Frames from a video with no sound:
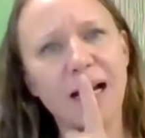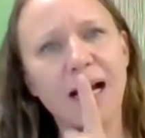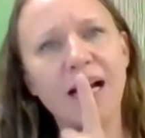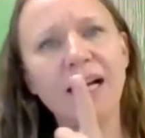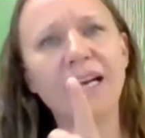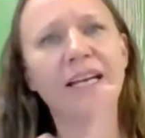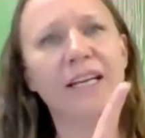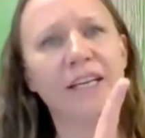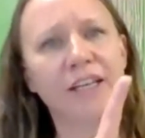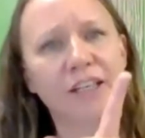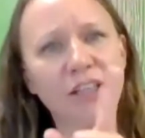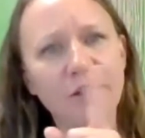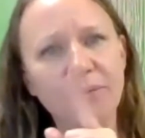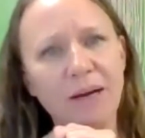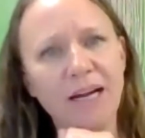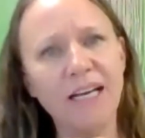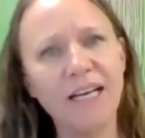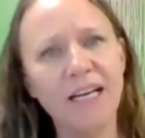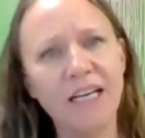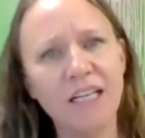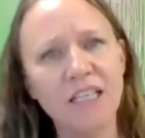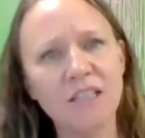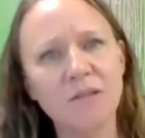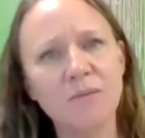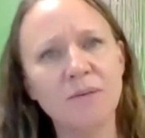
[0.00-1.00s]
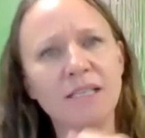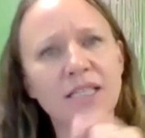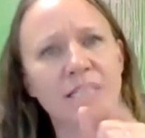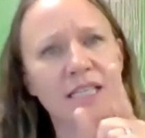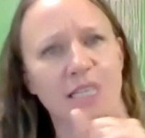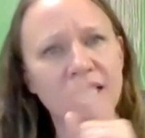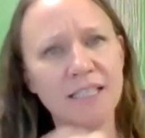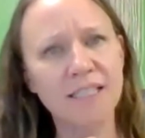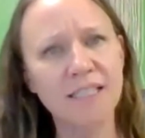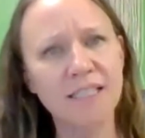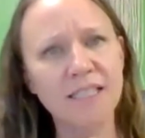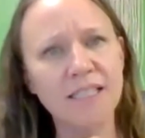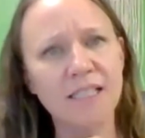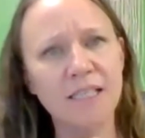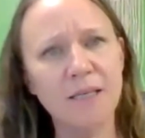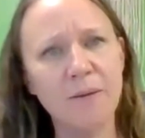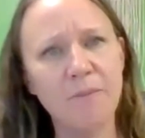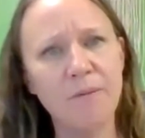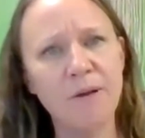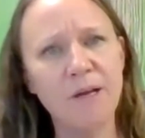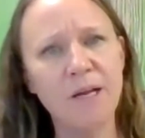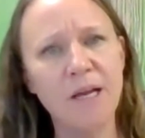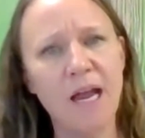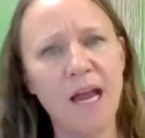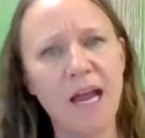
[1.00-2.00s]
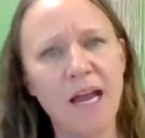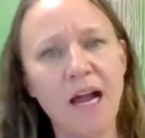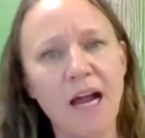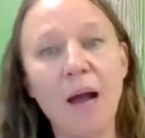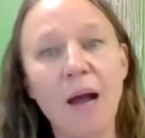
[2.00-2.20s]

I hear my husband, he's a CPA.